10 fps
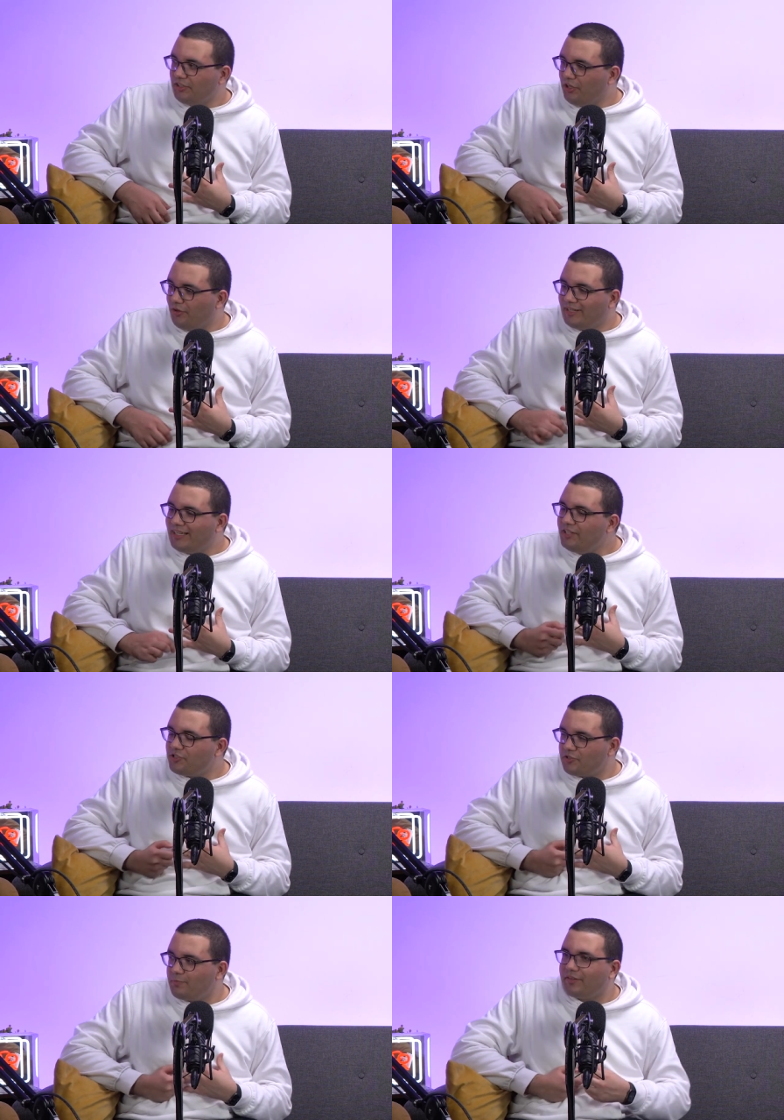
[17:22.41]
you know, he
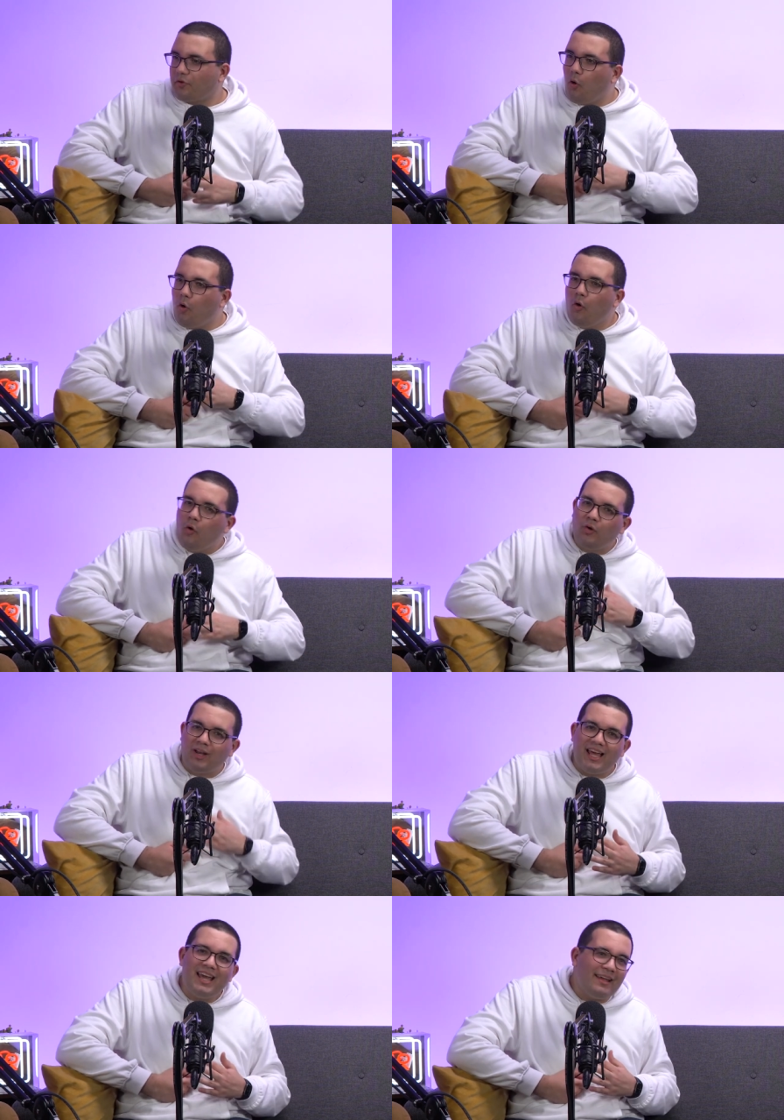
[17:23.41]
just went
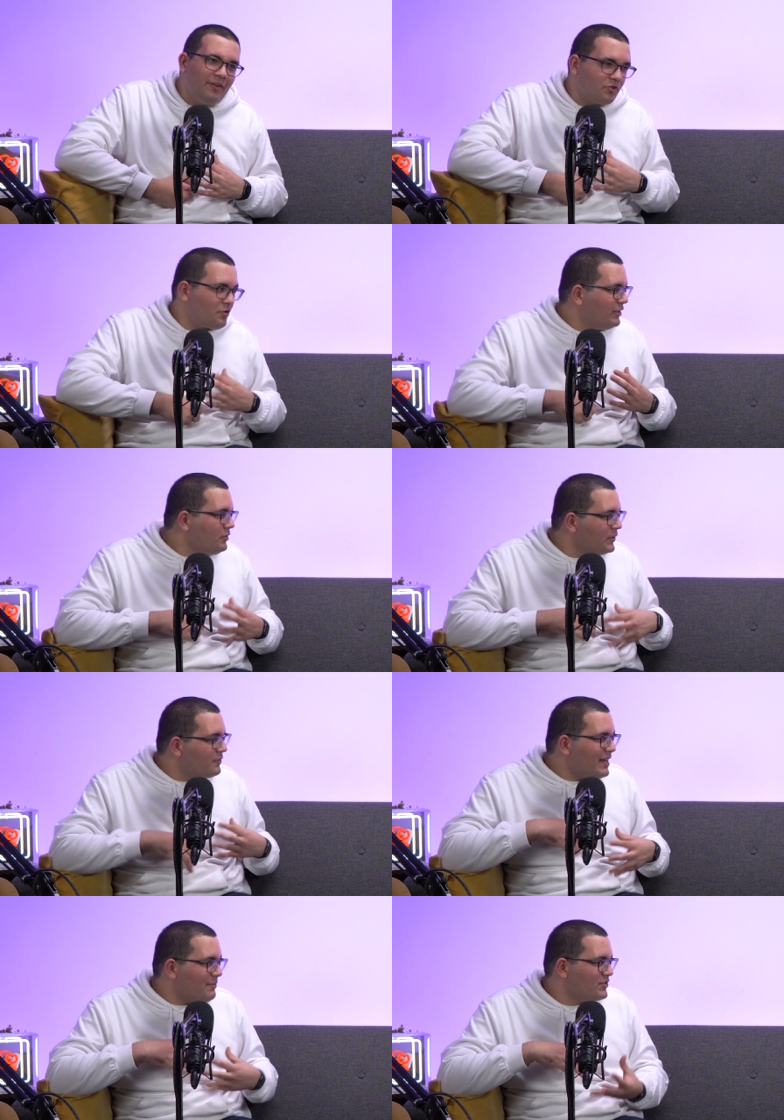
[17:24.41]
all in on trying to put
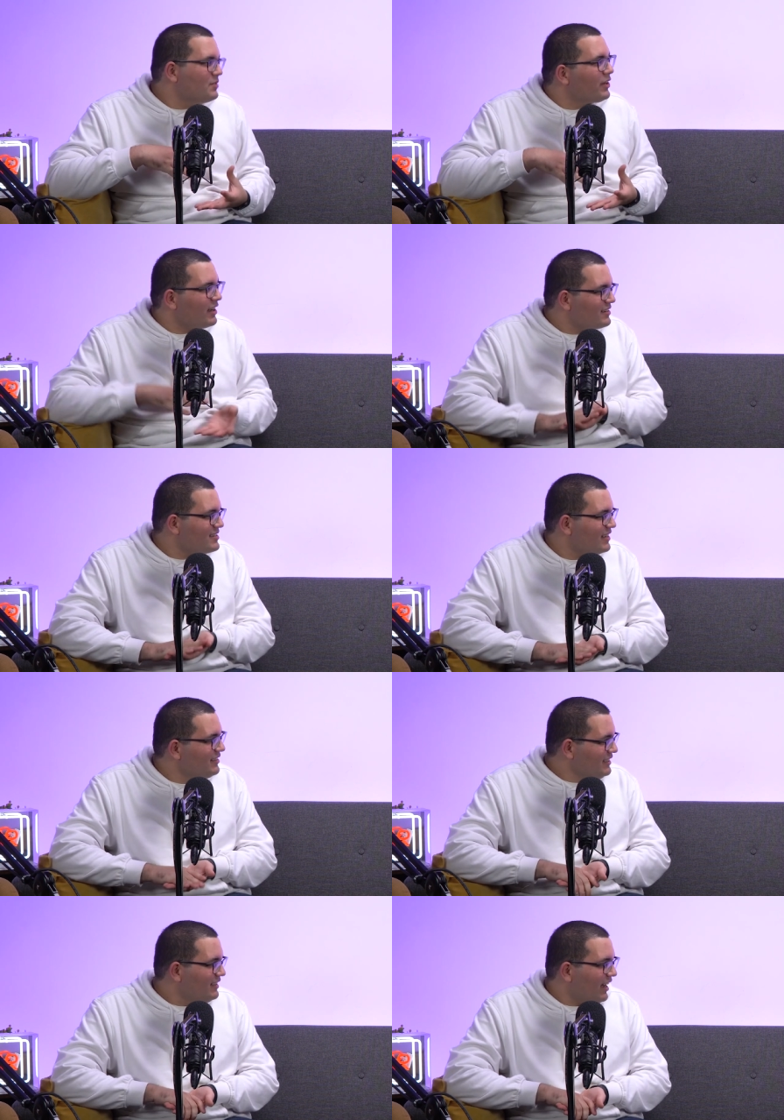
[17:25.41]
the blame on someone else. Uh,
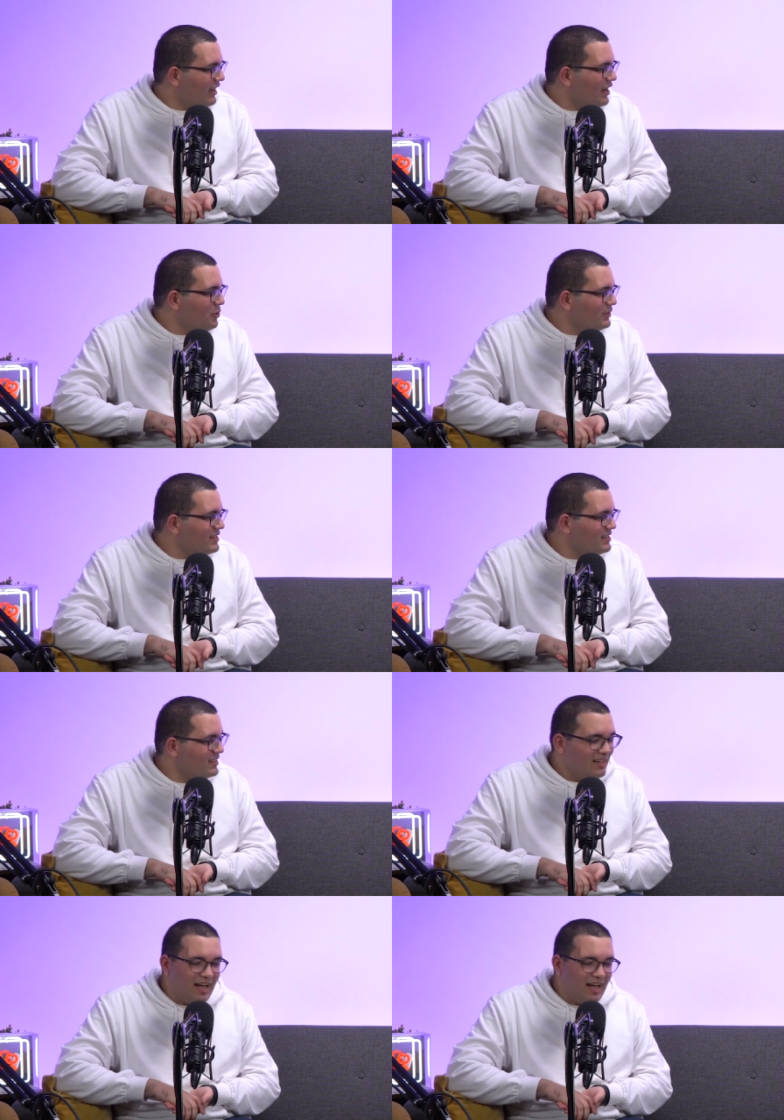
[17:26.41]
well, that was I, John I call this, as well.